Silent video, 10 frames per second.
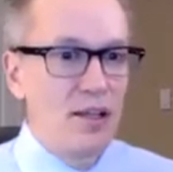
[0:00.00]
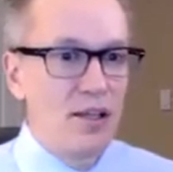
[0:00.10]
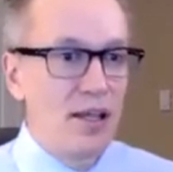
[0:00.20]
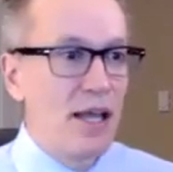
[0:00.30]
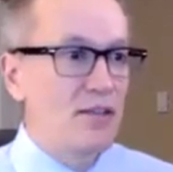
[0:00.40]

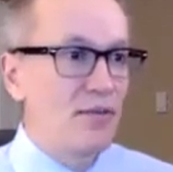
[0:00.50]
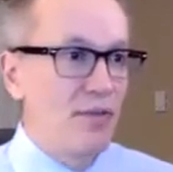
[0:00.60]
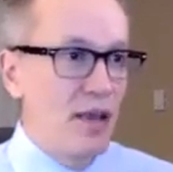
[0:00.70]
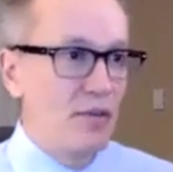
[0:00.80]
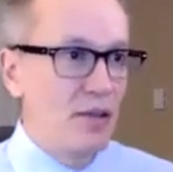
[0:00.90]
He hasn't
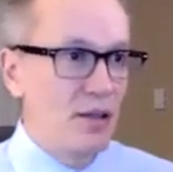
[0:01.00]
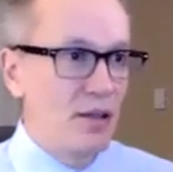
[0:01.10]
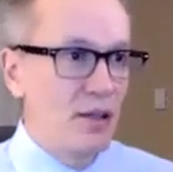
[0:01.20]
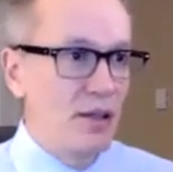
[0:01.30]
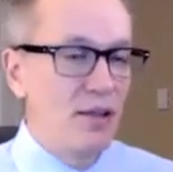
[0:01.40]
found
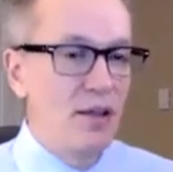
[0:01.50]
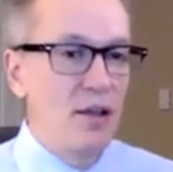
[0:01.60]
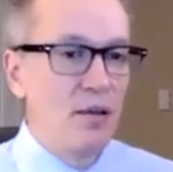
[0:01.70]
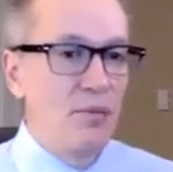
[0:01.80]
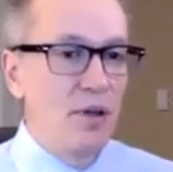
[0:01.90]
anything,
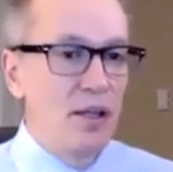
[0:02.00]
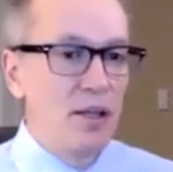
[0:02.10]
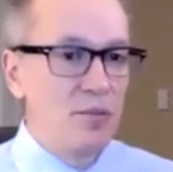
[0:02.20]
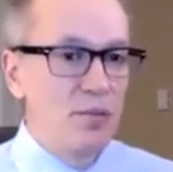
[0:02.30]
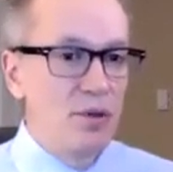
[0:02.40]
but
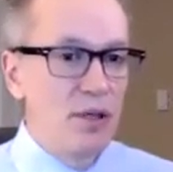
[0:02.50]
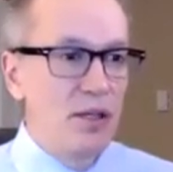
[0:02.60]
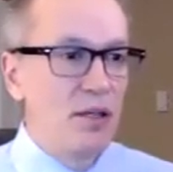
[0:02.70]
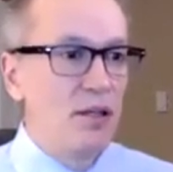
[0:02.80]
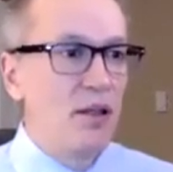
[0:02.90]
he's put in
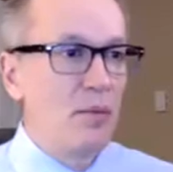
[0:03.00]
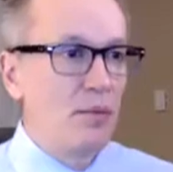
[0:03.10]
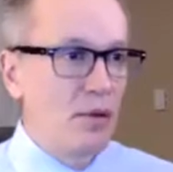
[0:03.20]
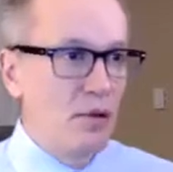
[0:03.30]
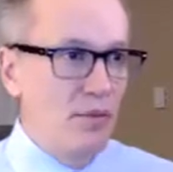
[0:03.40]
a
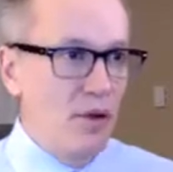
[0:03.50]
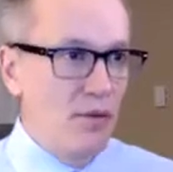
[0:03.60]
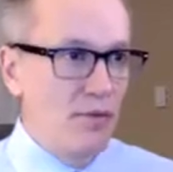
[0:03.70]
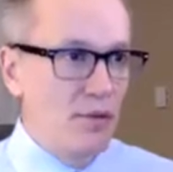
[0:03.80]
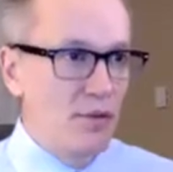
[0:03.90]
number of
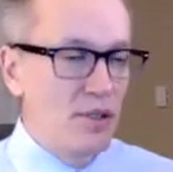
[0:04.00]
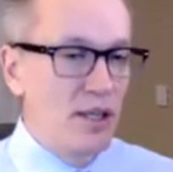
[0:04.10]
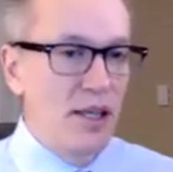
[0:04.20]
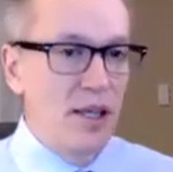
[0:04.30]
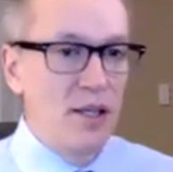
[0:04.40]
offers.
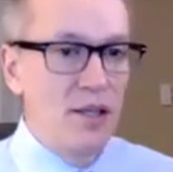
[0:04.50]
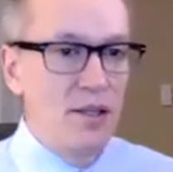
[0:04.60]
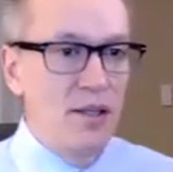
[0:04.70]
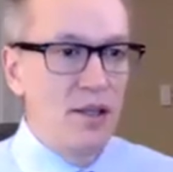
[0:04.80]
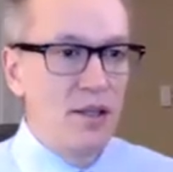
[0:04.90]
And
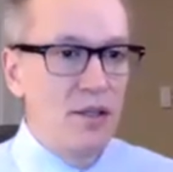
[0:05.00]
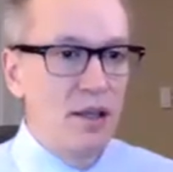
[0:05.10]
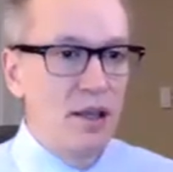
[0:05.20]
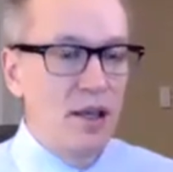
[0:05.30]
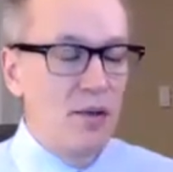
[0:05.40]
he,
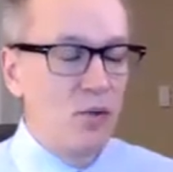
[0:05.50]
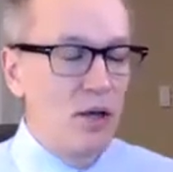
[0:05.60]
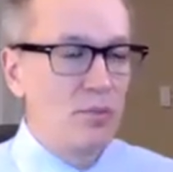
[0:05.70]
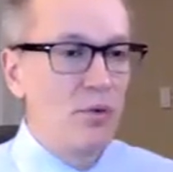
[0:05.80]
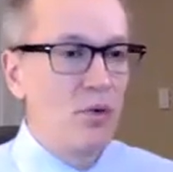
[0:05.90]
at
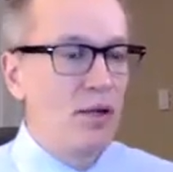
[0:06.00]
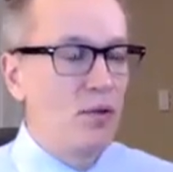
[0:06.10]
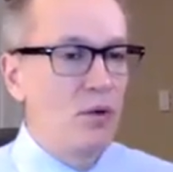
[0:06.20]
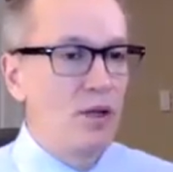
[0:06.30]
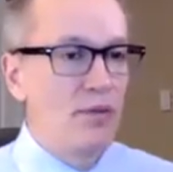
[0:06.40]
one point,
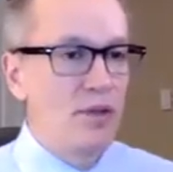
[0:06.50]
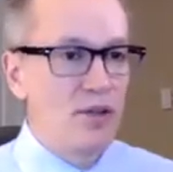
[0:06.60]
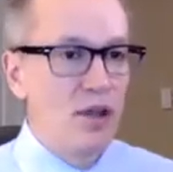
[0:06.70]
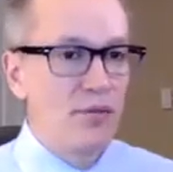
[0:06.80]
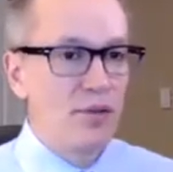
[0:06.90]
one of his
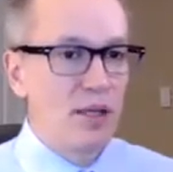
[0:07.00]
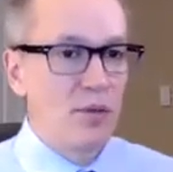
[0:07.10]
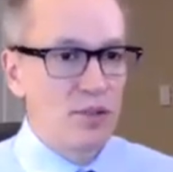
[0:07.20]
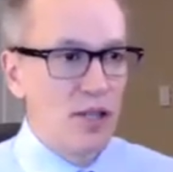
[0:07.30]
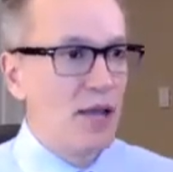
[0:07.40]
offers, I
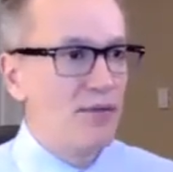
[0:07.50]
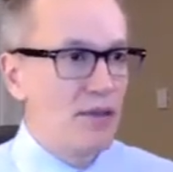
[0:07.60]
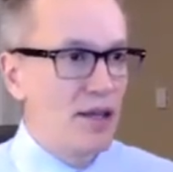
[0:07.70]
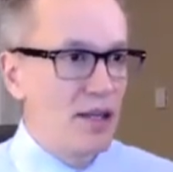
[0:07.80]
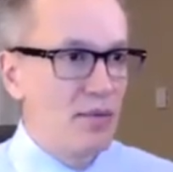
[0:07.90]
was
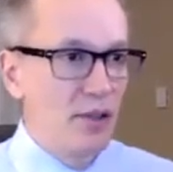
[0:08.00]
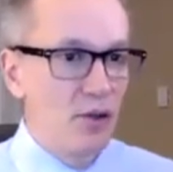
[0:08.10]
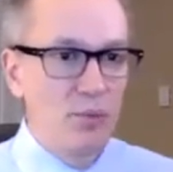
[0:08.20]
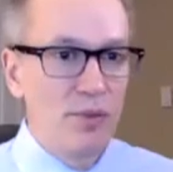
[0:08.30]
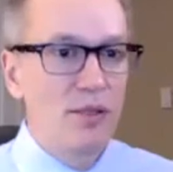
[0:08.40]
laughing at him a
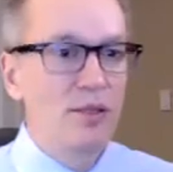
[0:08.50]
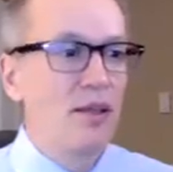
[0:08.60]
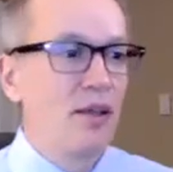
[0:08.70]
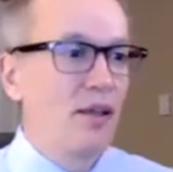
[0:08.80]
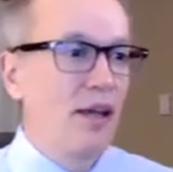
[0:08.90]
little bit.
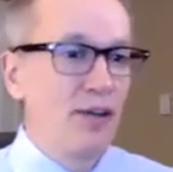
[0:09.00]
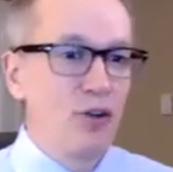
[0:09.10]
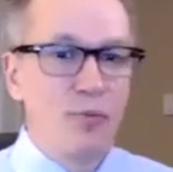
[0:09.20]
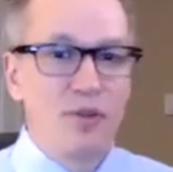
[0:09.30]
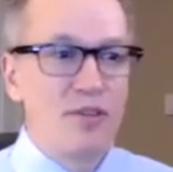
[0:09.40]
I
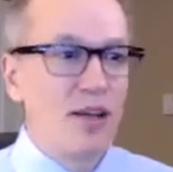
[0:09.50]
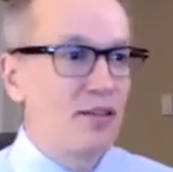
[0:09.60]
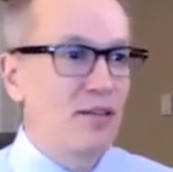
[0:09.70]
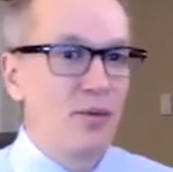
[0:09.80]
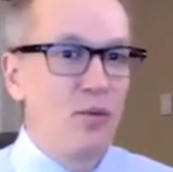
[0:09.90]
hope he's
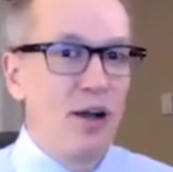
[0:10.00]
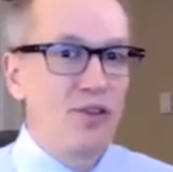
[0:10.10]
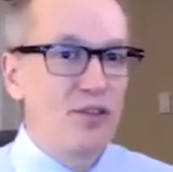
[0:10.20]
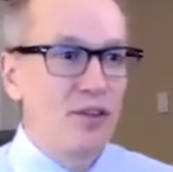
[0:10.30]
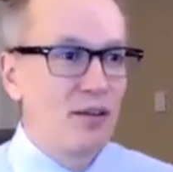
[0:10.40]
not
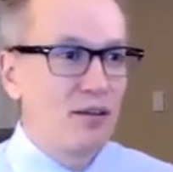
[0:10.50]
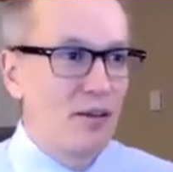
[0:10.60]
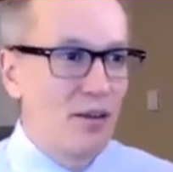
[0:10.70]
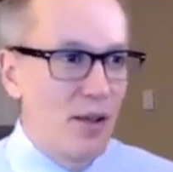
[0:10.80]
watching here today.